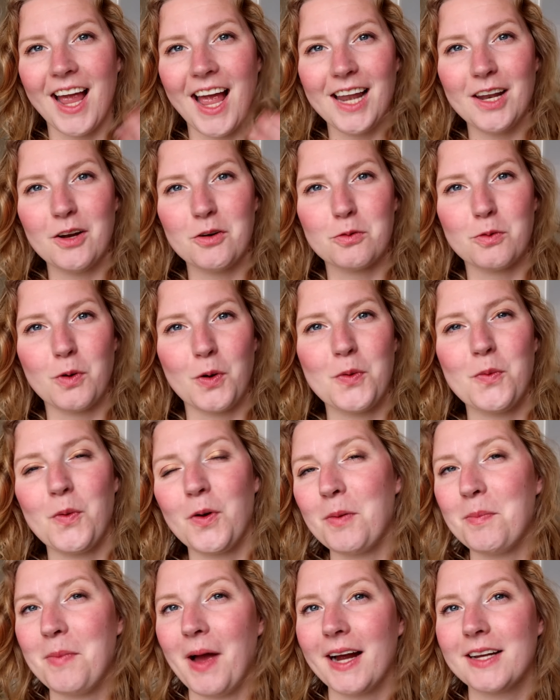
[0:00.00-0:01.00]
Hello everyone,
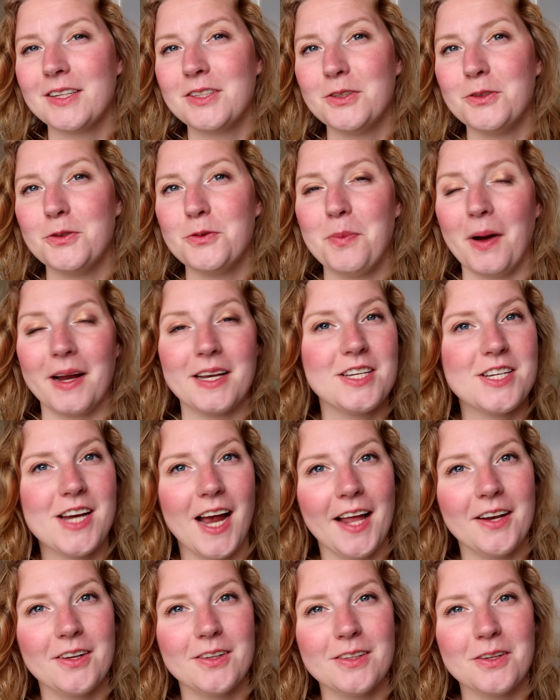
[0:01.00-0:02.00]
welcome back to my
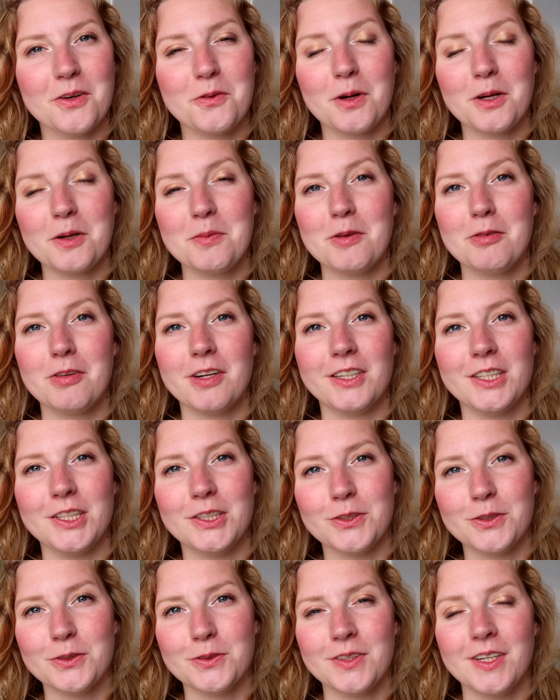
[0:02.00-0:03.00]
channel, or welcome if you're
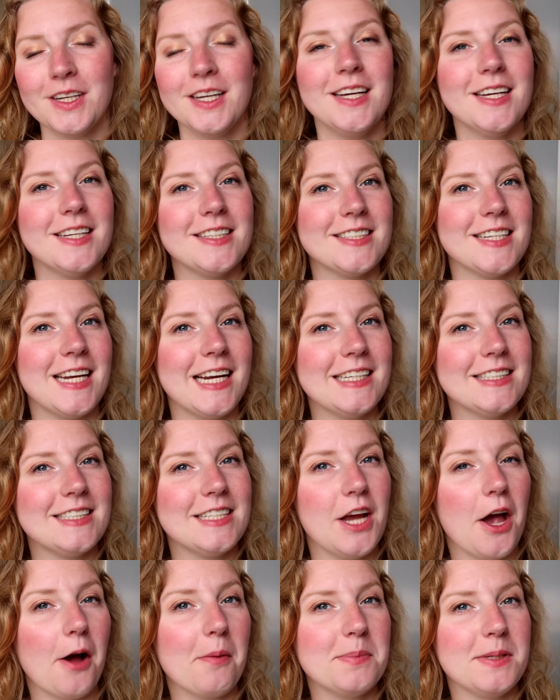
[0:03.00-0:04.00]
new. Today's
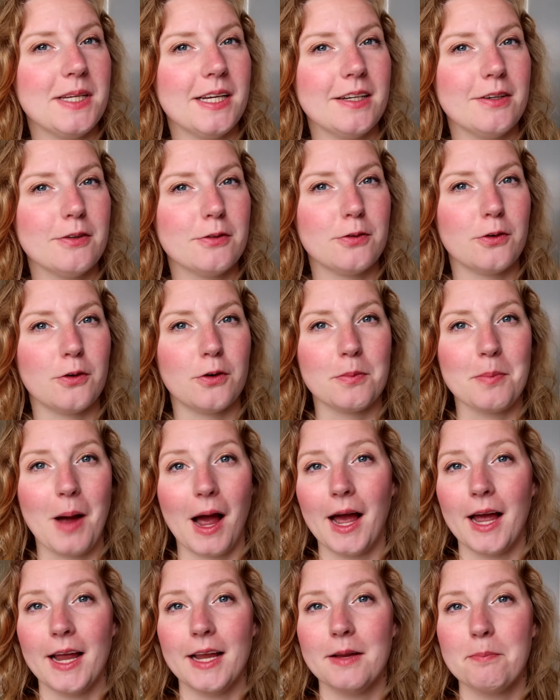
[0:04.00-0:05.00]
the update for
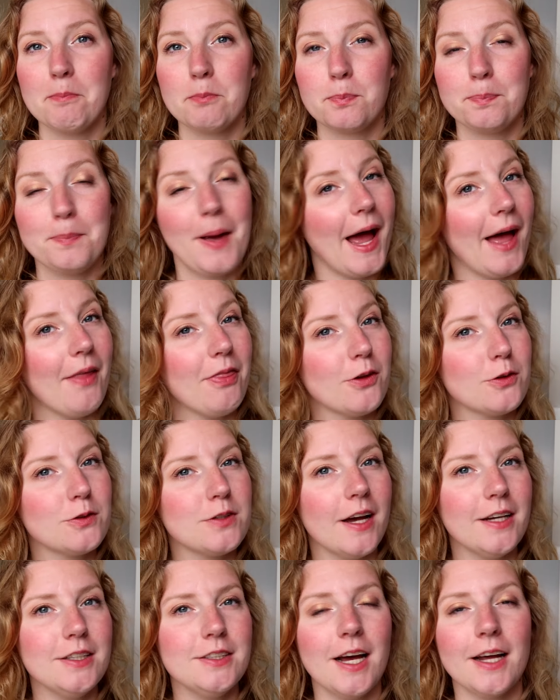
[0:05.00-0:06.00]
my Pan Those
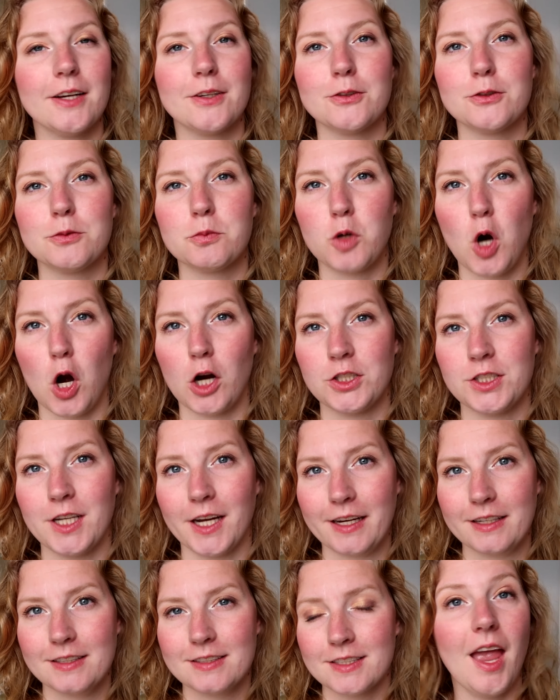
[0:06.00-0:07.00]
Eyeshadows
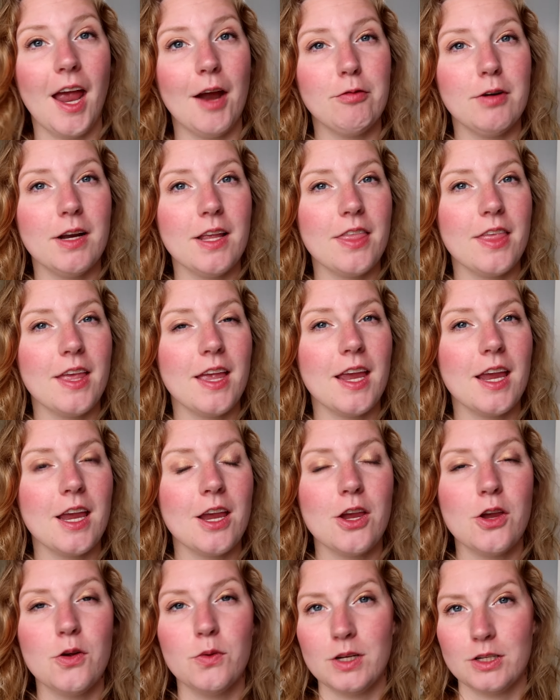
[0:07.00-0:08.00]
project.
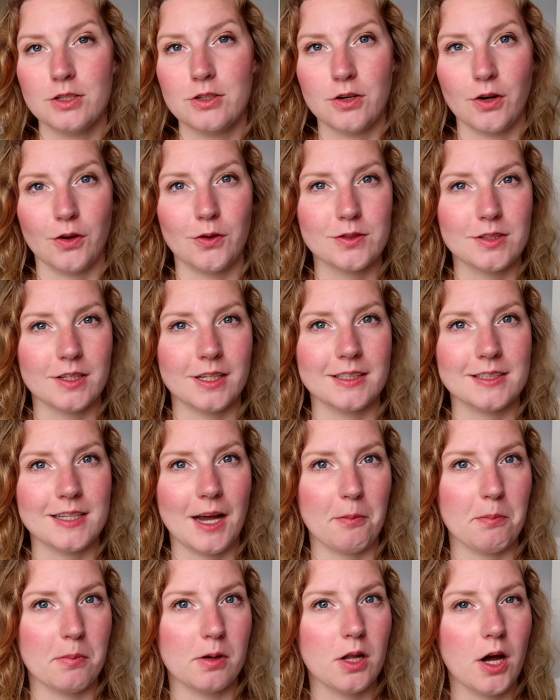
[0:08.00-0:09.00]
Everything you need to know is linked
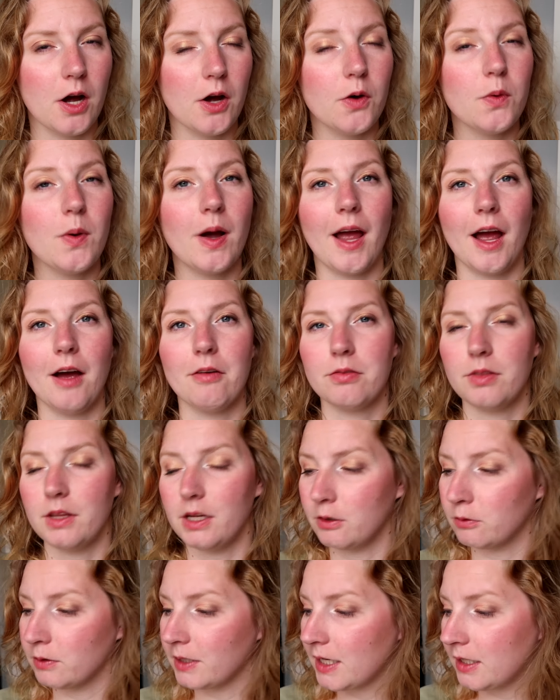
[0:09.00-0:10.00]
down below. I have the
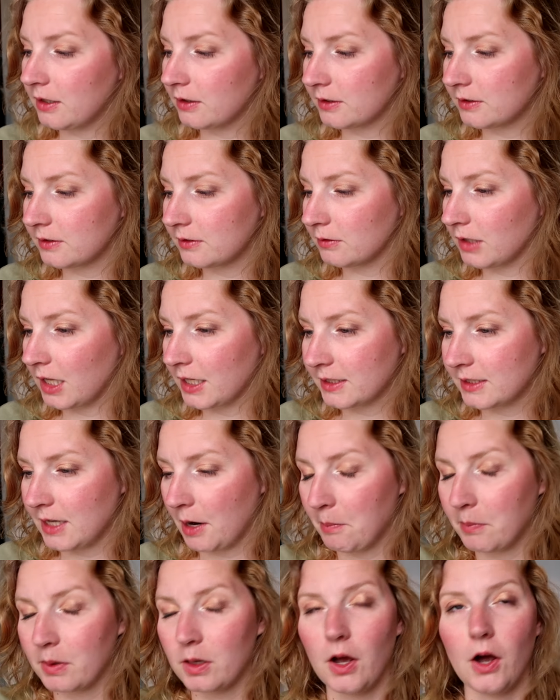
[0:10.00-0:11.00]
creator link
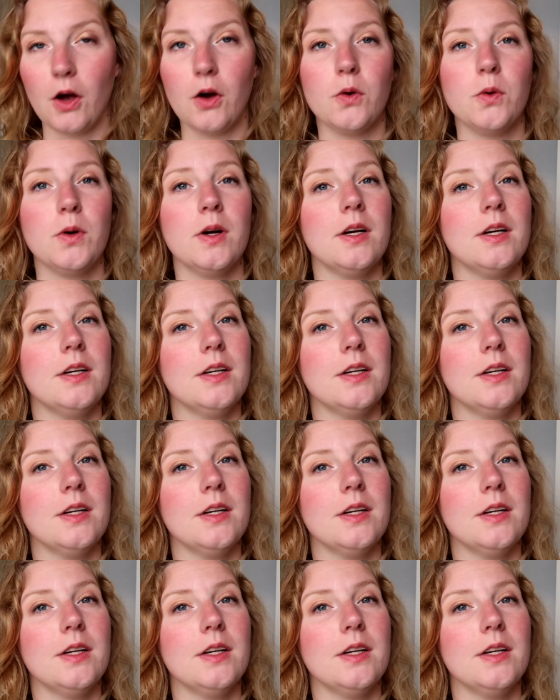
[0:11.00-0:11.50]
down below.